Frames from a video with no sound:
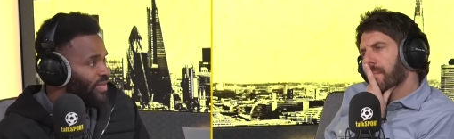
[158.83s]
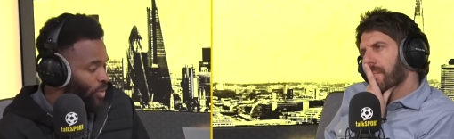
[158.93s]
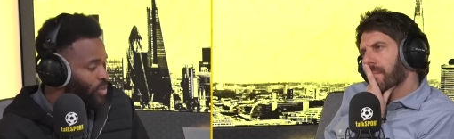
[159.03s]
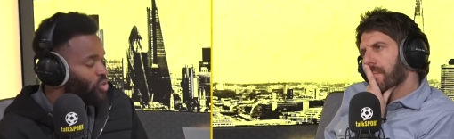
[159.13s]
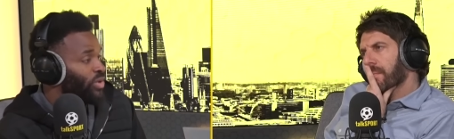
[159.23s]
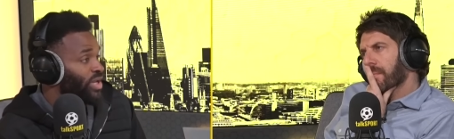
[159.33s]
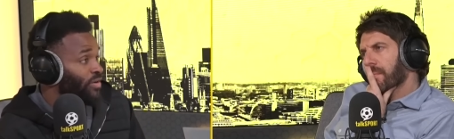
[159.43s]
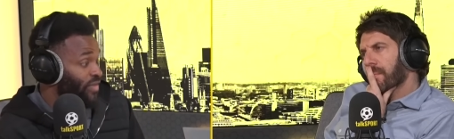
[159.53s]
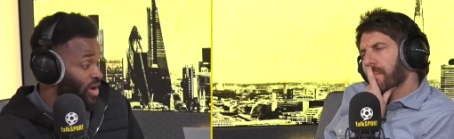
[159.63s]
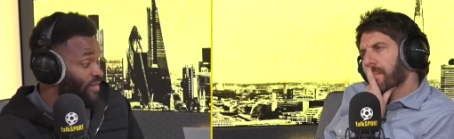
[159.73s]
Speaker 1: get the opportunity of
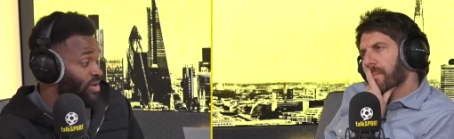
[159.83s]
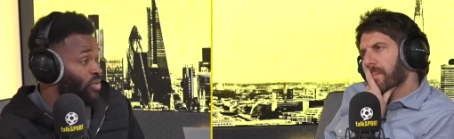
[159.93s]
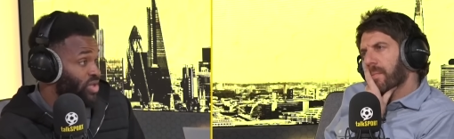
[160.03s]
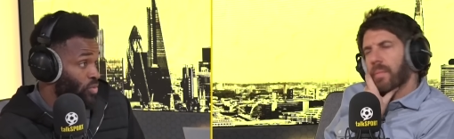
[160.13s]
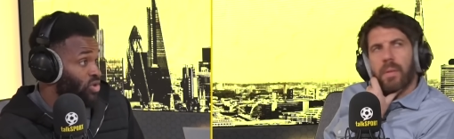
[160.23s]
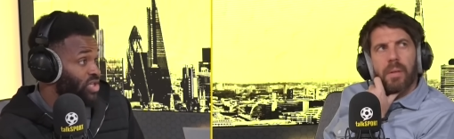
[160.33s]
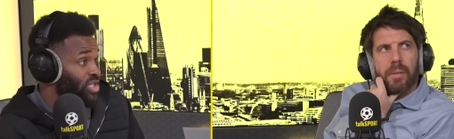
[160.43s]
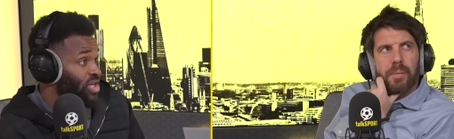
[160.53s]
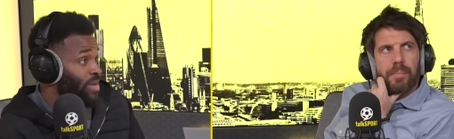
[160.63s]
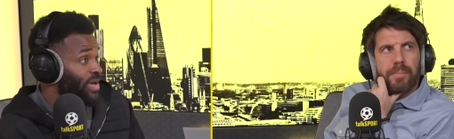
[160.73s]
a lifetime, which it was at the
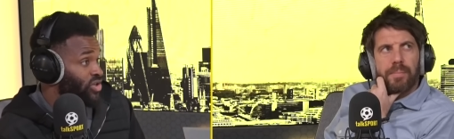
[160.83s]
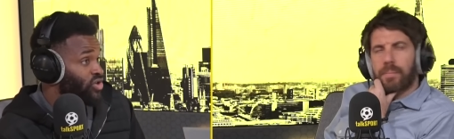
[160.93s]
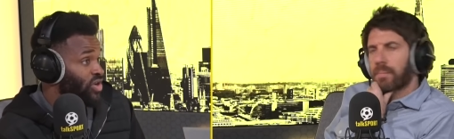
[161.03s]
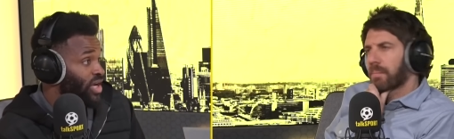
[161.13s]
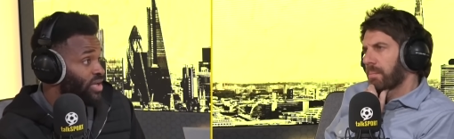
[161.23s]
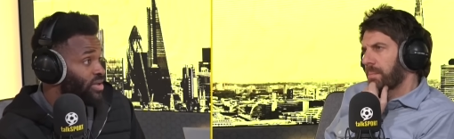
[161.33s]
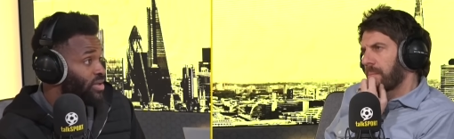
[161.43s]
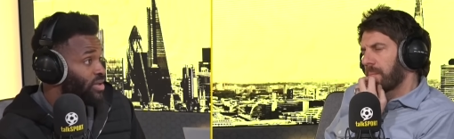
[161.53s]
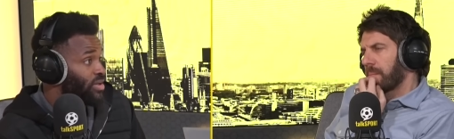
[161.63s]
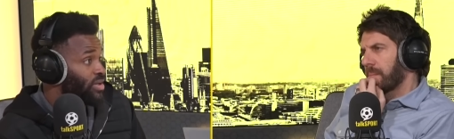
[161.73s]
time Manchester United,
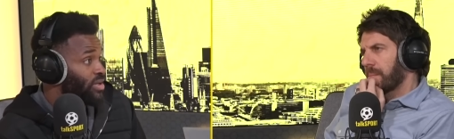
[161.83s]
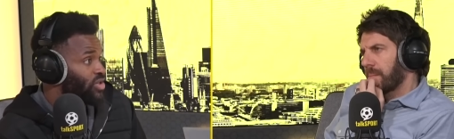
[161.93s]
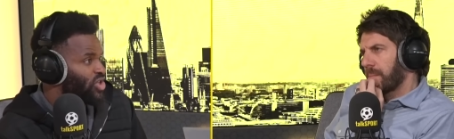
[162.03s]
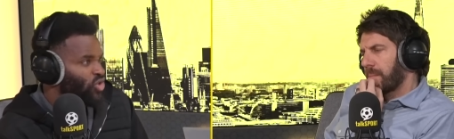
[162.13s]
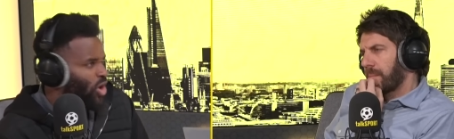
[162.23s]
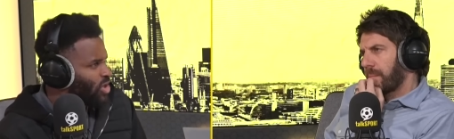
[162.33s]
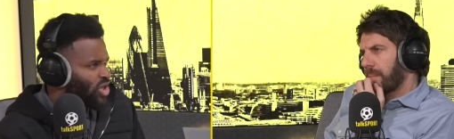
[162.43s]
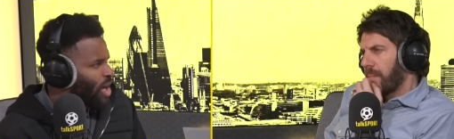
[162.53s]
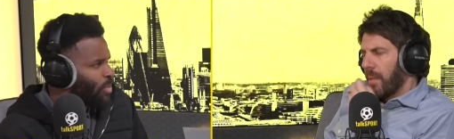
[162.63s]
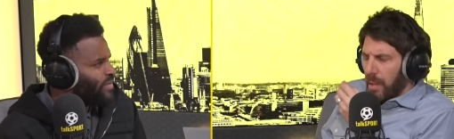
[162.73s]
to not to
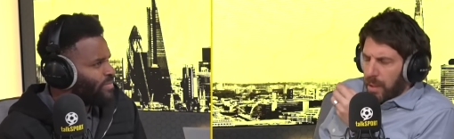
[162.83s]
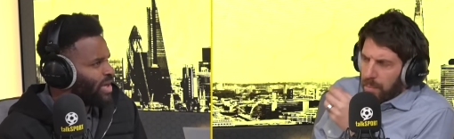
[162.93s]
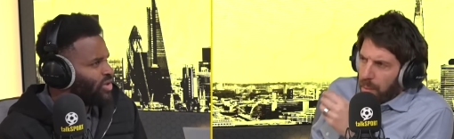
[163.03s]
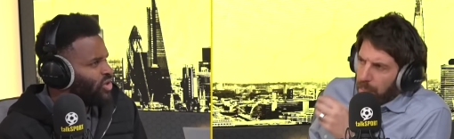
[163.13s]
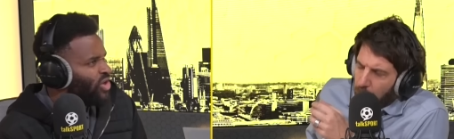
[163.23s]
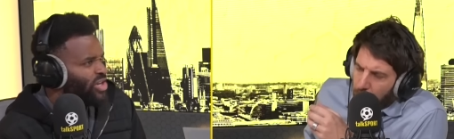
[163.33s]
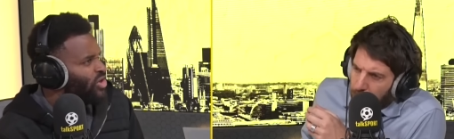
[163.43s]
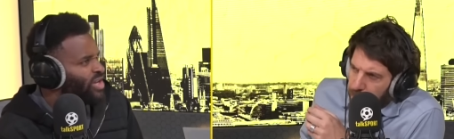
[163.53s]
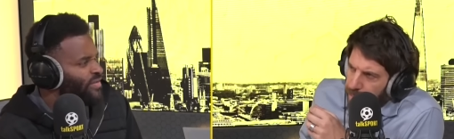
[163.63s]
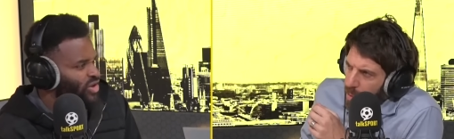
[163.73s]
come away from that. But, but, you, are
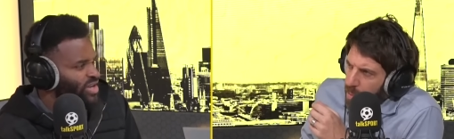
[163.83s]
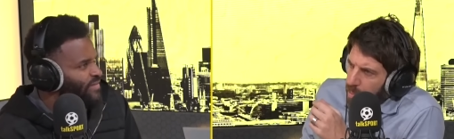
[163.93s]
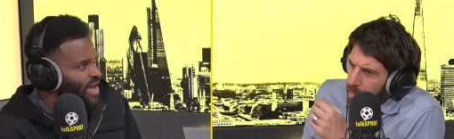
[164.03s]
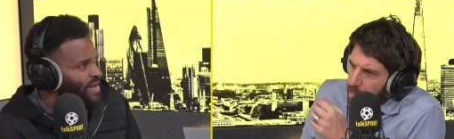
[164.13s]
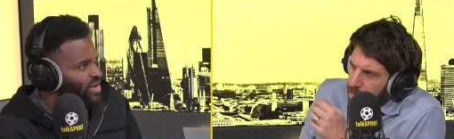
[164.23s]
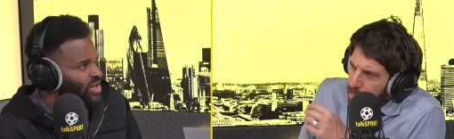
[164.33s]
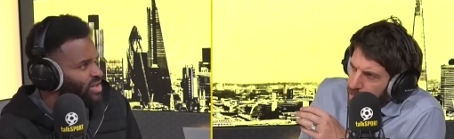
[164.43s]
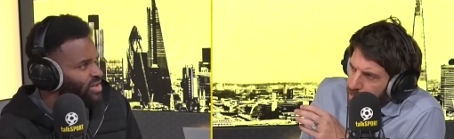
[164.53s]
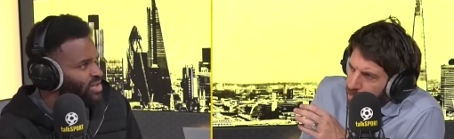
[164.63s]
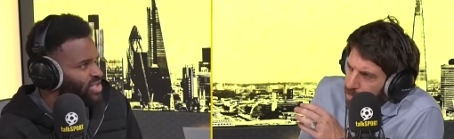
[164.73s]
never you're never ever going
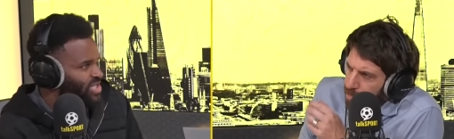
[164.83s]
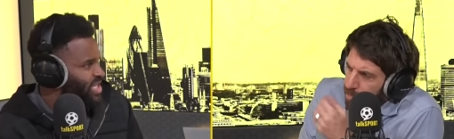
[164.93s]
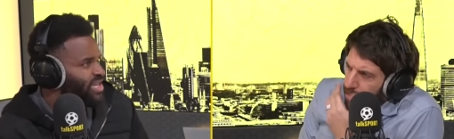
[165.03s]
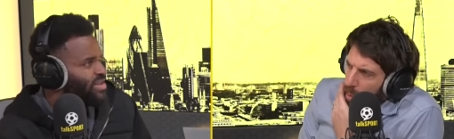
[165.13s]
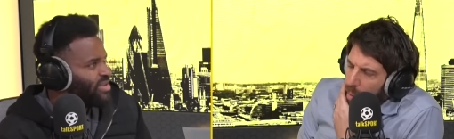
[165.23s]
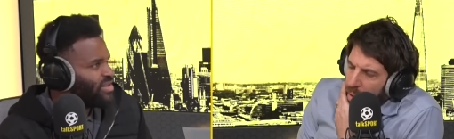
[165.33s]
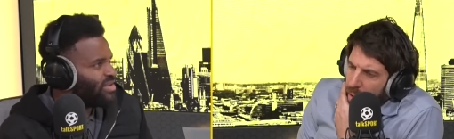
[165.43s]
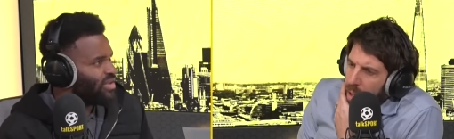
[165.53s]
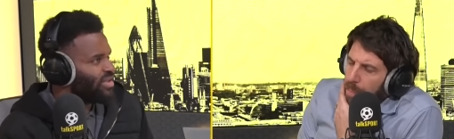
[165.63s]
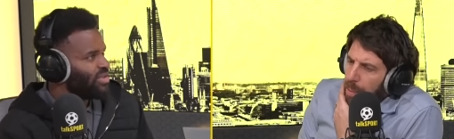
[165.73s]
to
Speaker 2: succeed. But when I
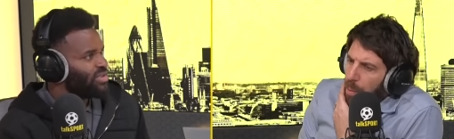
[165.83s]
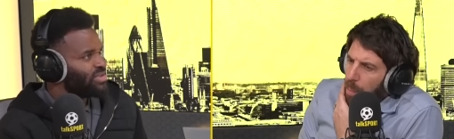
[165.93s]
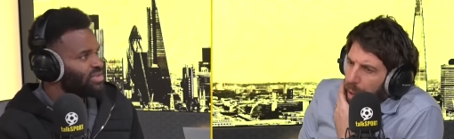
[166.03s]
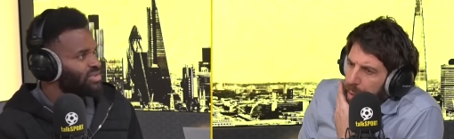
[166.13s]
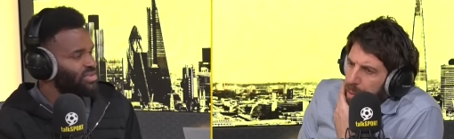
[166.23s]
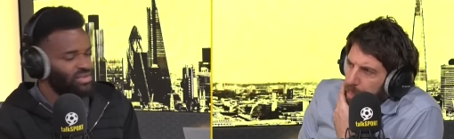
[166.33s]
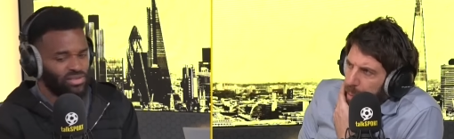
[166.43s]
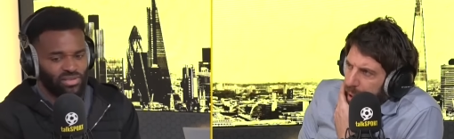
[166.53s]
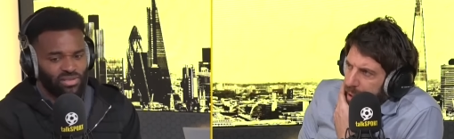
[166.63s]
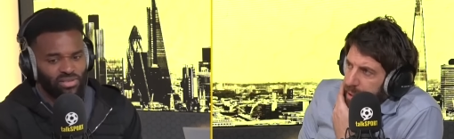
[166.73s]
hear people blaming the
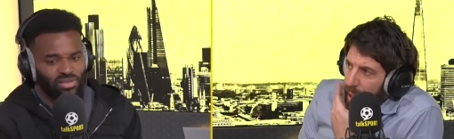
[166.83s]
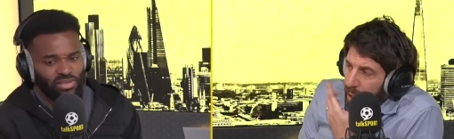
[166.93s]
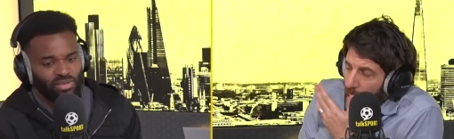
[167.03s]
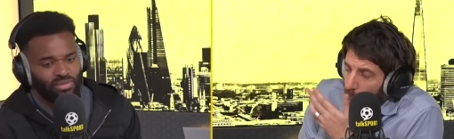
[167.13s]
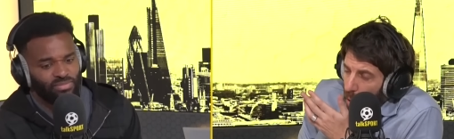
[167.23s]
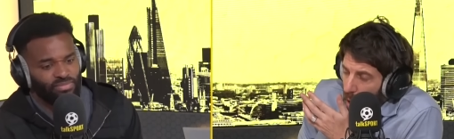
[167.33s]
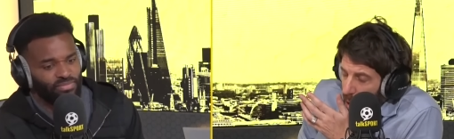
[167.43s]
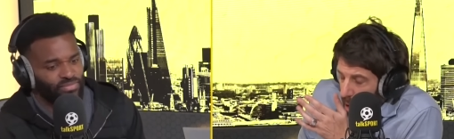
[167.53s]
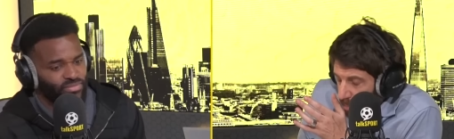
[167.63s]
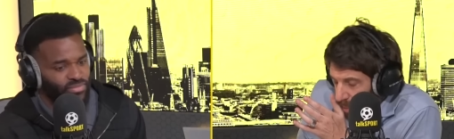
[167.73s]
players, and I, I
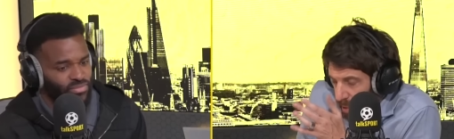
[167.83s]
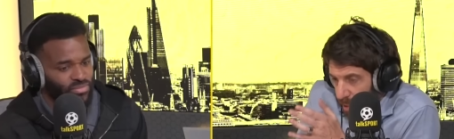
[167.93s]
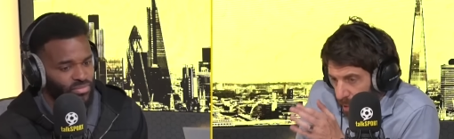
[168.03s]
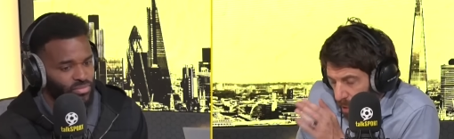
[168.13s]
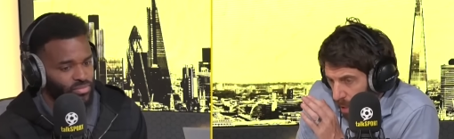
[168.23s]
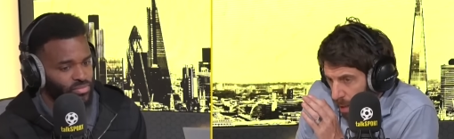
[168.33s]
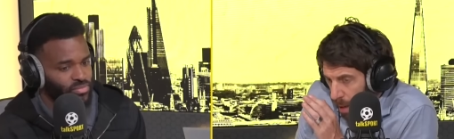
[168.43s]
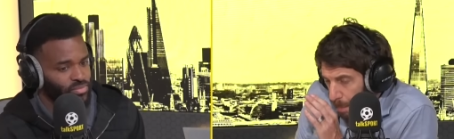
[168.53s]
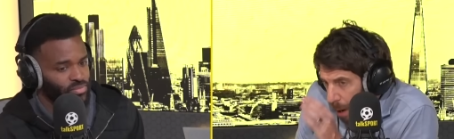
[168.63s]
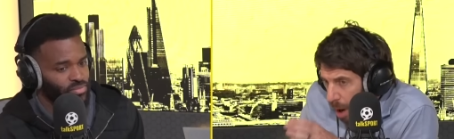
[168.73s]
listen, a
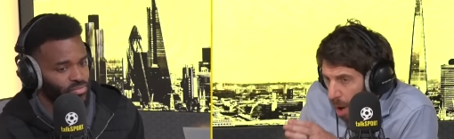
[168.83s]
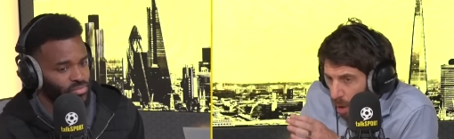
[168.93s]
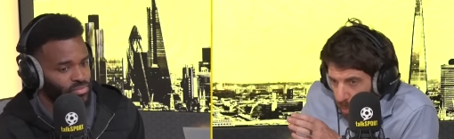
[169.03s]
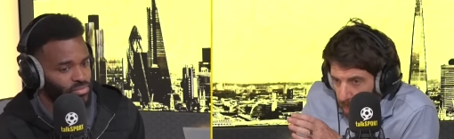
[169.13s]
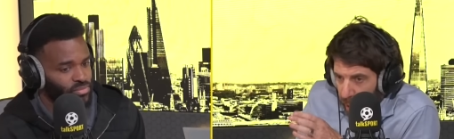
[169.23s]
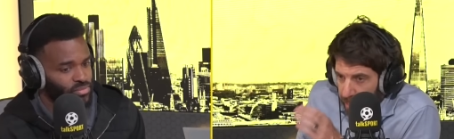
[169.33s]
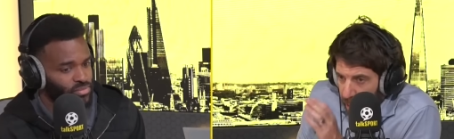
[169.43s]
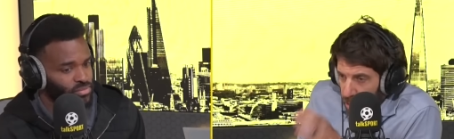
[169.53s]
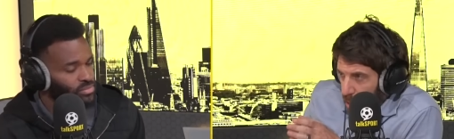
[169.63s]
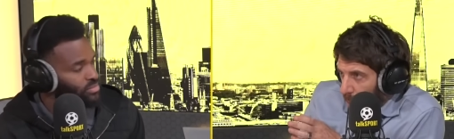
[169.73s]
part of the blame
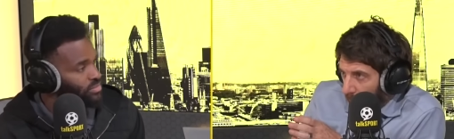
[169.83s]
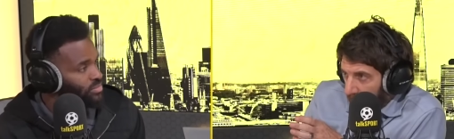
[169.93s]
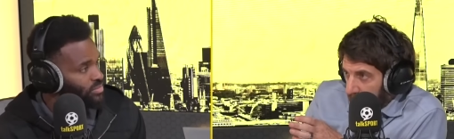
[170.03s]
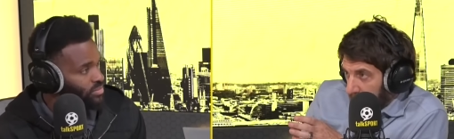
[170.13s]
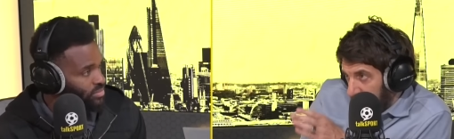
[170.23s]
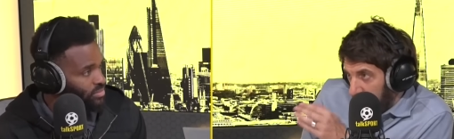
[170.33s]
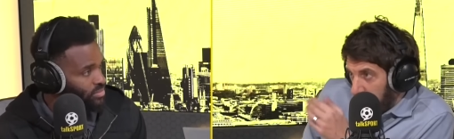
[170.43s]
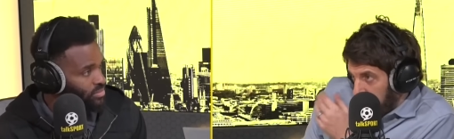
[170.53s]
goes to the players because they're